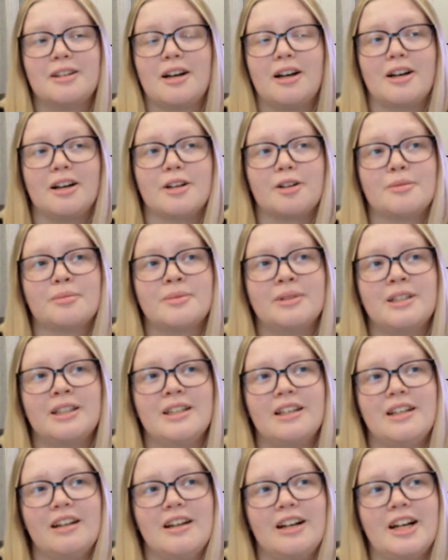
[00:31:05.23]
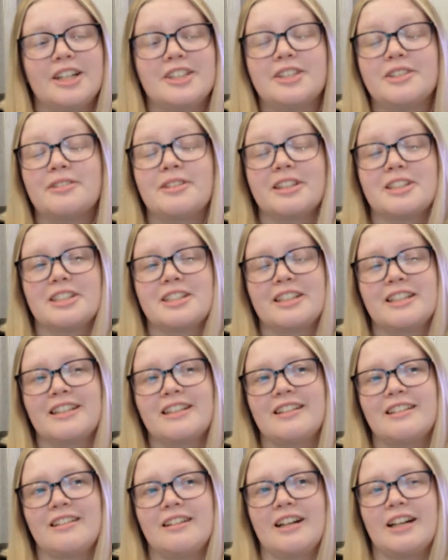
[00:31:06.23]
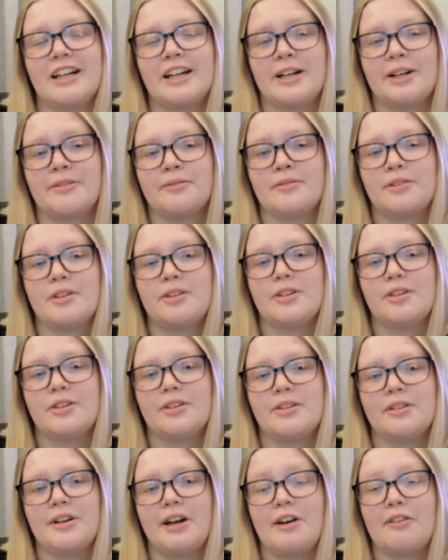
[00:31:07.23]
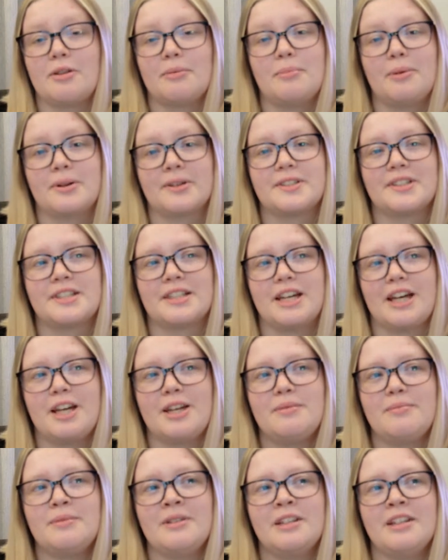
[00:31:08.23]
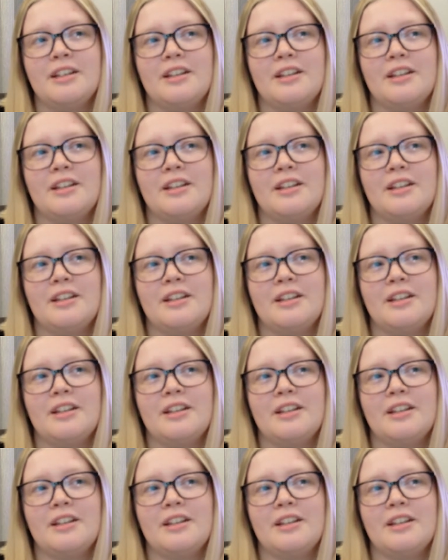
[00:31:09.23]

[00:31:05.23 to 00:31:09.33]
I have the new Harry Potter game.